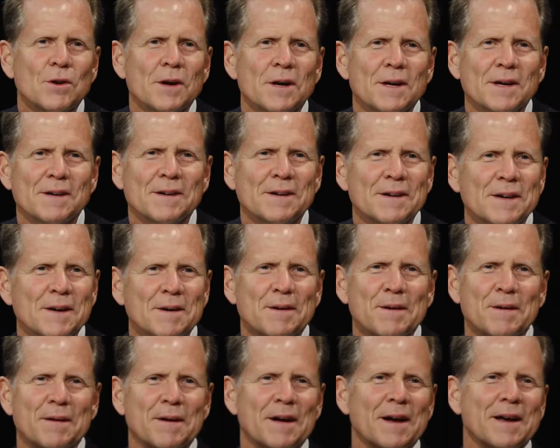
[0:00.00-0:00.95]
I could
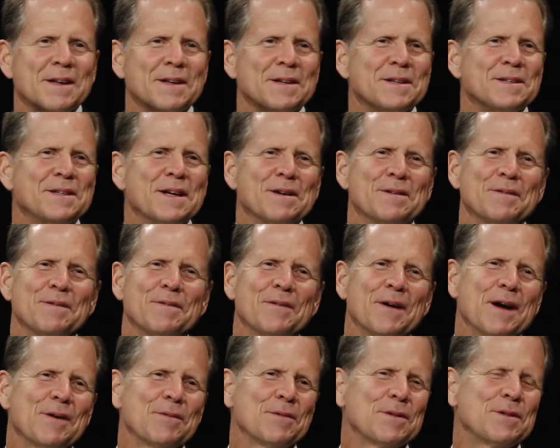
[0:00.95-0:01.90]

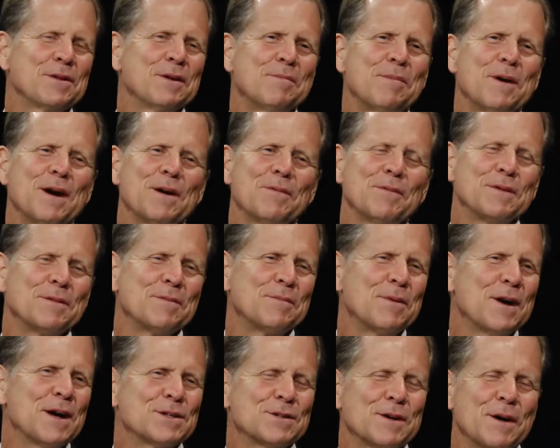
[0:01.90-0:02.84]
identify with when the
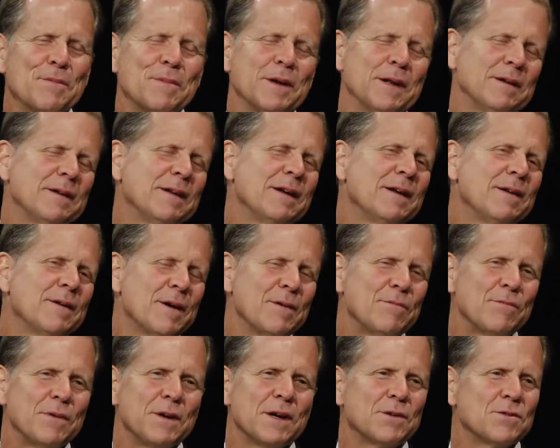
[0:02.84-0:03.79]
apostle. I
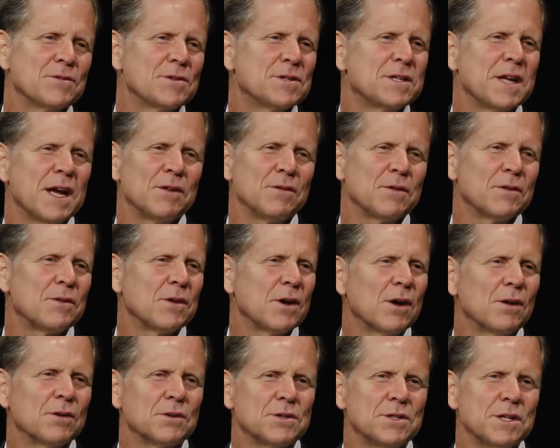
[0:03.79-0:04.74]
mean, we understand the
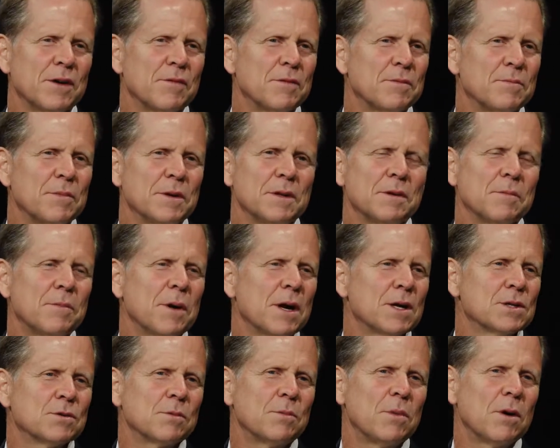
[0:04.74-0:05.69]
theology of it, but the
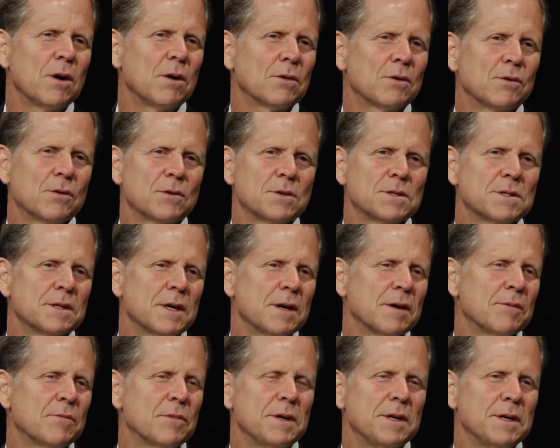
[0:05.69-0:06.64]
Apostle Paul, of course,
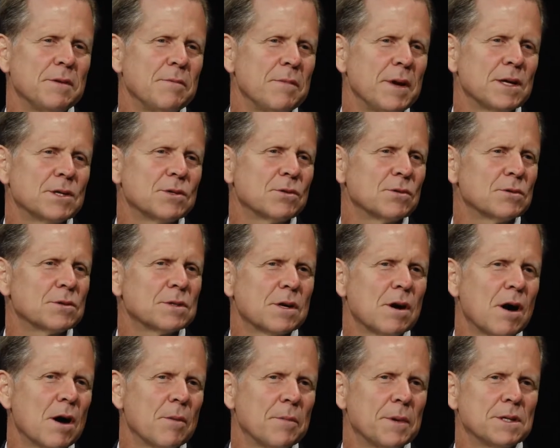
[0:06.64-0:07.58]
when he makes those
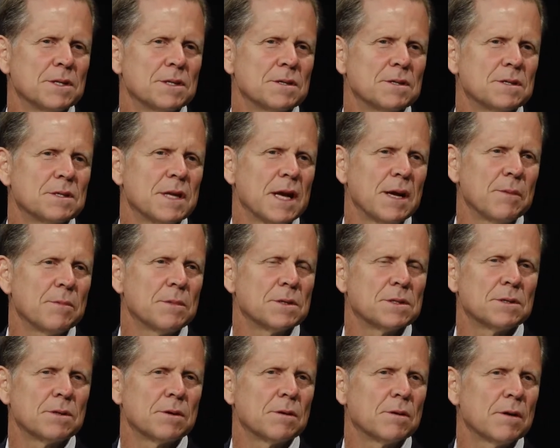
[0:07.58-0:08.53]
comments and
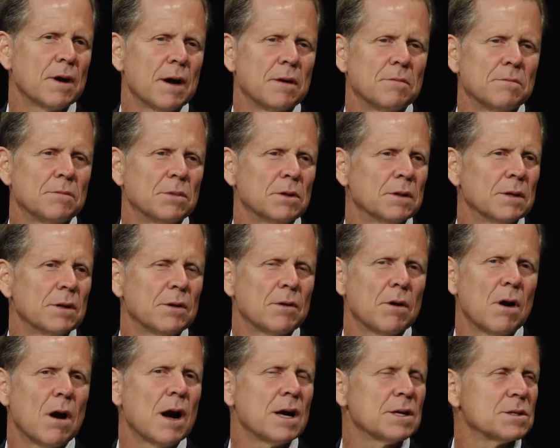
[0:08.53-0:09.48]
statements, they're
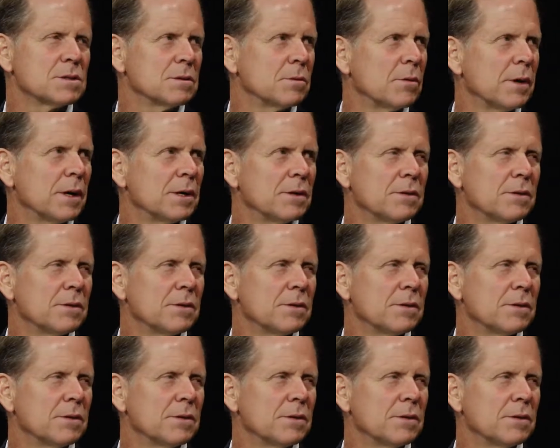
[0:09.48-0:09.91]
awesome, right?